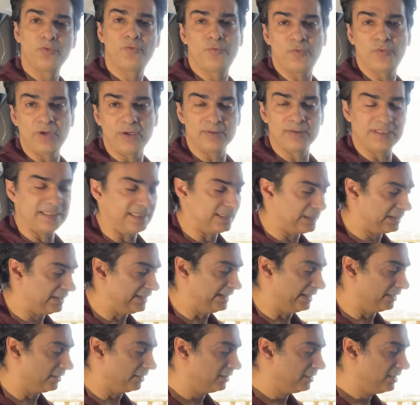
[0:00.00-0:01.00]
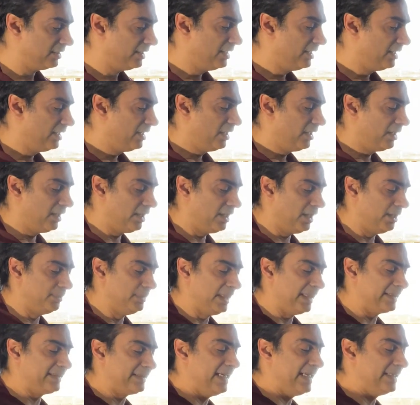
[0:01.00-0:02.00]
fairly clear. Um,
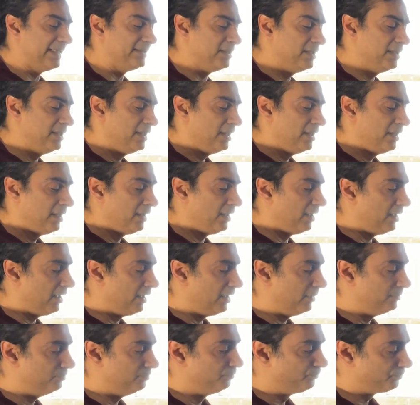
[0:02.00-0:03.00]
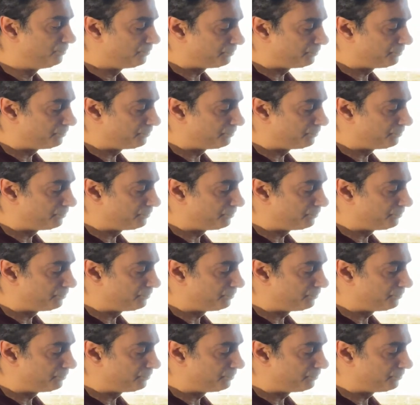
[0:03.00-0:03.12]
again, um,